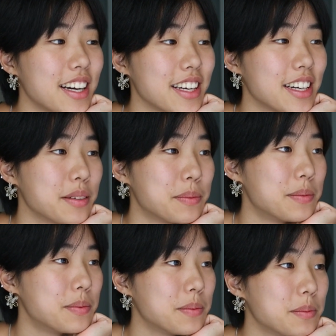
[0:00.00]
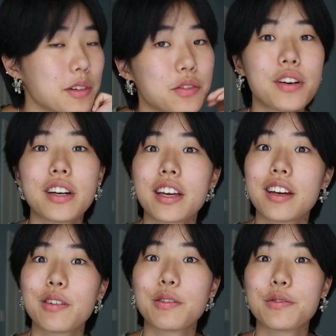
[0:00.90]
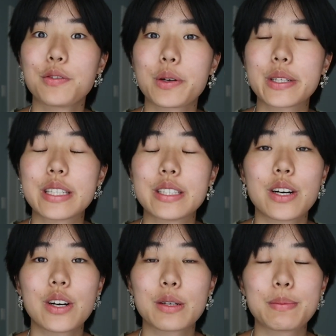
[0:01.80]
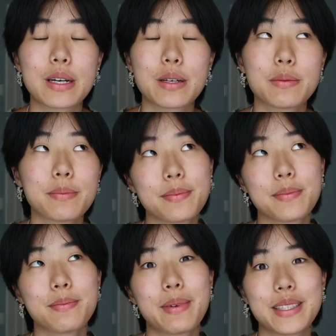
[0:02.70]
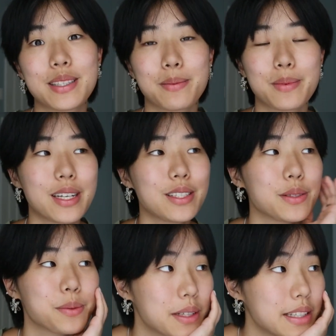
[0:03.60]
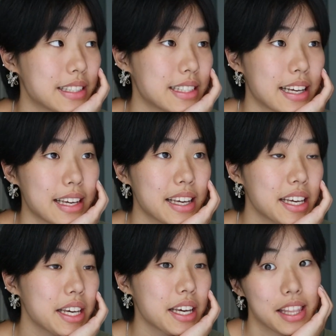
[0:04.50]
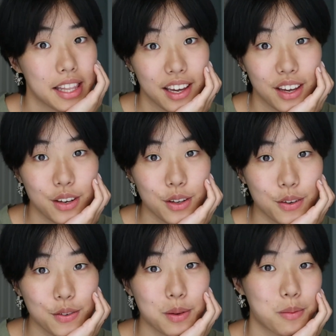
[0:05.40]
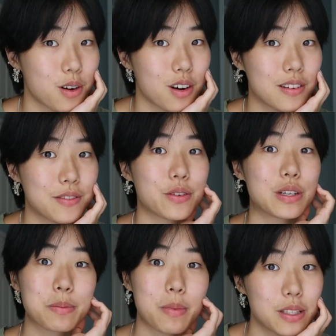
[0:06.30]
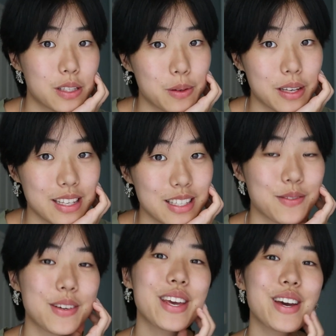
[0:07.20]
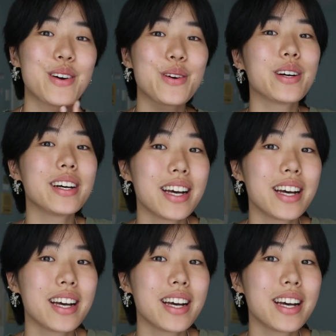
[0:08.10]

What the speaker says: I before I go forward and talk about my summer, I just want to say thank you to Filmora for sponsoring this video.